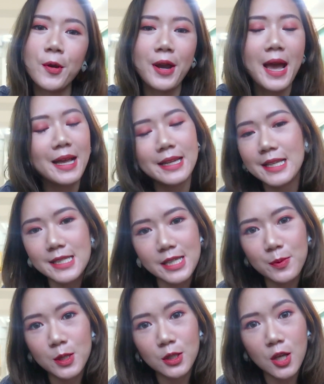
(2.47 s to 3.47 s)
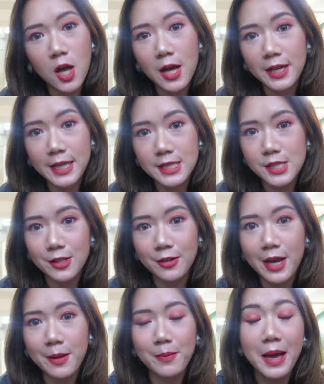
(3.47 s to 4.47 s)
or at itscamilleco on
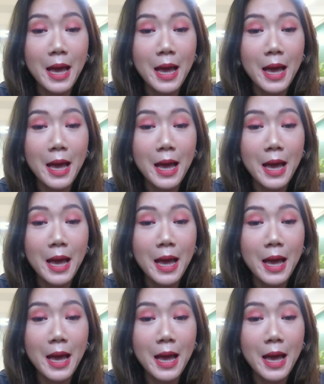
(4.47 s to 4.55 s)
Instagram.